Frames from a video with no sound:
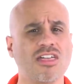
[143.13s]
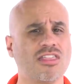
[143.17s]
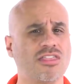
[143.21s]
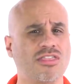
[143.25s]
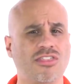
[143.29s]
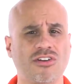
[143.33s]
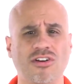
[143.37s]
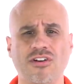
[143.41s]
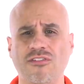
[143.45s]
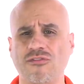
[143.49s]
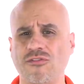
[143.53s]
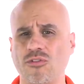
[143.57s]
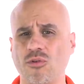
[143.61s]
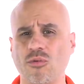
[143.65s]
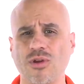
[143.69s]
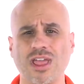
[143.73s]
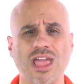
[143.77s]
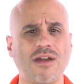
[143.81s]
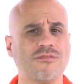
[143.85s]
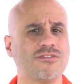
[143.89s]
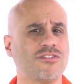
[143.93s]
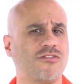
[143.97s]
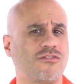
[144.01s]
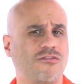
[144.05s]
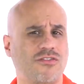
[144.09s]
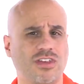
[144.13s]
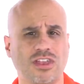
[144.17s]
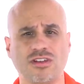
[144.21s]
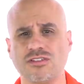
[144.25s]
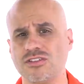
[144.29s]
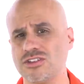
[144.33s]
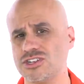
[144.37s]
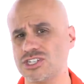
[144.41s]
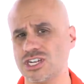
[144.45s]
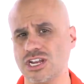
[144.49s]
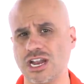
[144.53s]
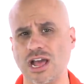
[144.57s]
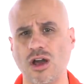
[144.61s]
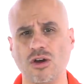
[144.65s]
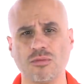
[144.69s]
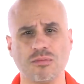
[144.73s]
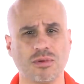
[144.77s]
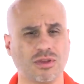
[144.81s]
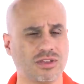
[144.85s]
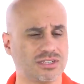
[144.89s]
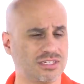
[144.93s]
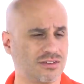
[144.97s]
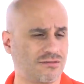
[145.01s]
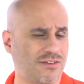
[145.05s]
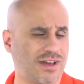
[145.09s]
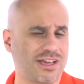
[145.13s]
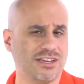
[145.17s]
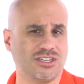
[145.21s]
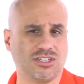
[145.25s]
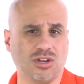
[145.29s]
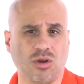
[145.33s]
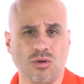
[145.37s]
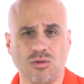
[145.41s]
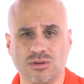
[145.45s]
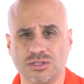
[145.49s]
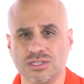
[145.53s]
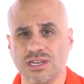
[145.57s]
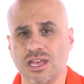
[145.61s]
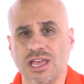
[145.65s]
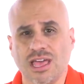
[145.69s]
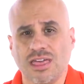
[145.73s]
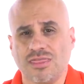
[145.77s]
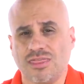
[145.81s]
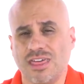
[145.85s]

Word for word: Therefore, we have to figure the shit out because if I don't,